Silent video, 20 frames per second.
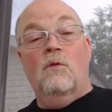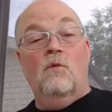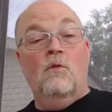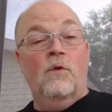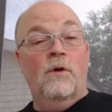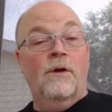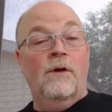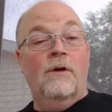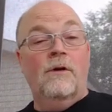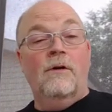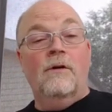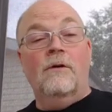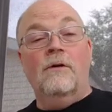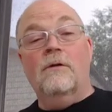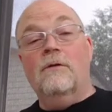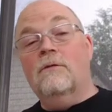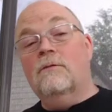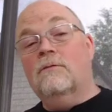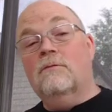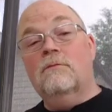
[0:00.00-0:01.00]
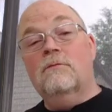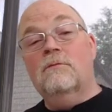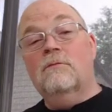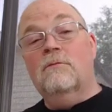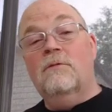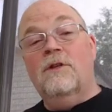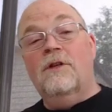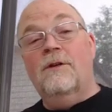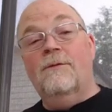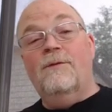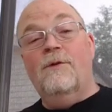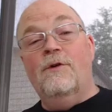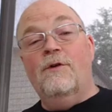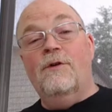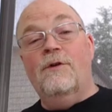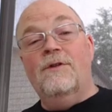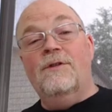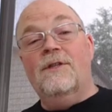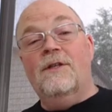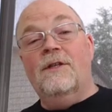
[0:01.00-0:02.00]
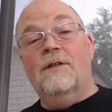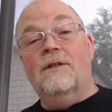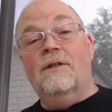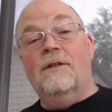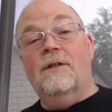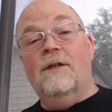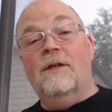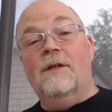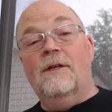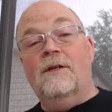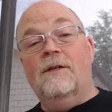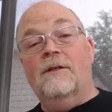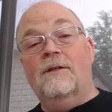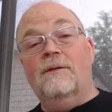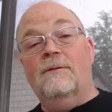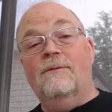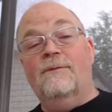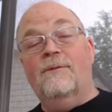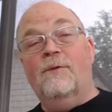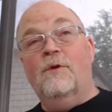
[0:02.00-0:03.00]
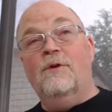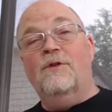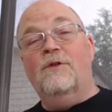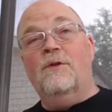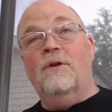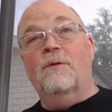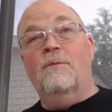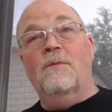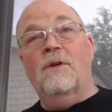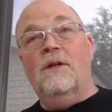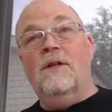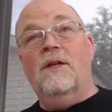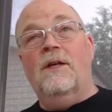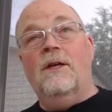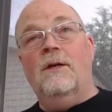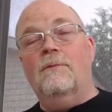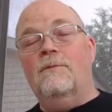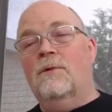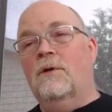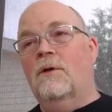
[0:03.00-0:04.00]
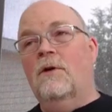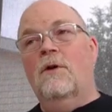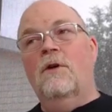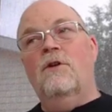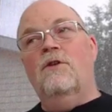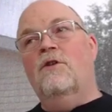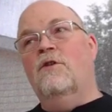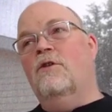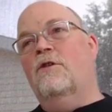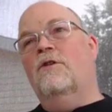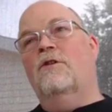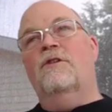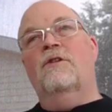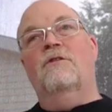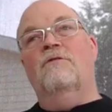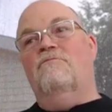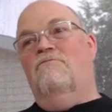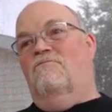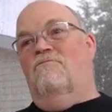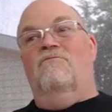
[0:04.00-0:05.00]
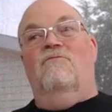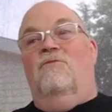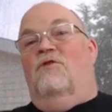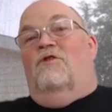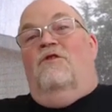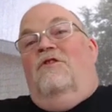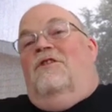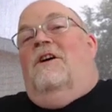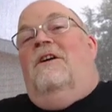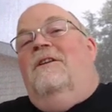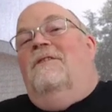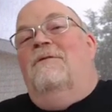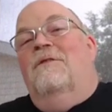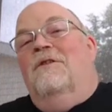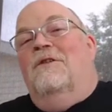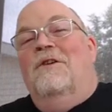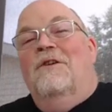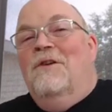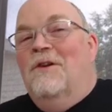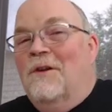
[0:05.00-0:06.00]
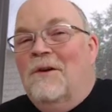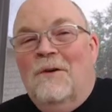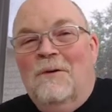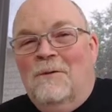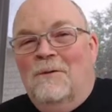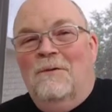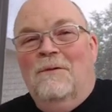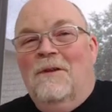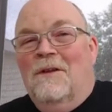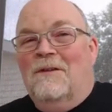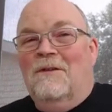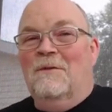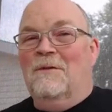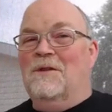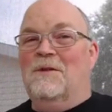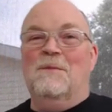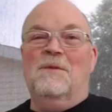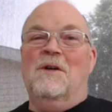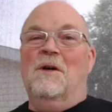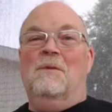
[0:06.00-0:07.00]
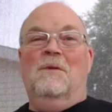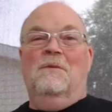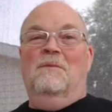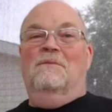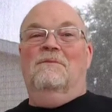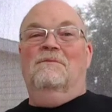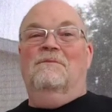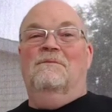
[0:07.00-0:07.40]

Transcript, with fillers: Where if you're using uh, 4 to 20 milliamp, you're gonna, you're not even gonna know that there was a problem.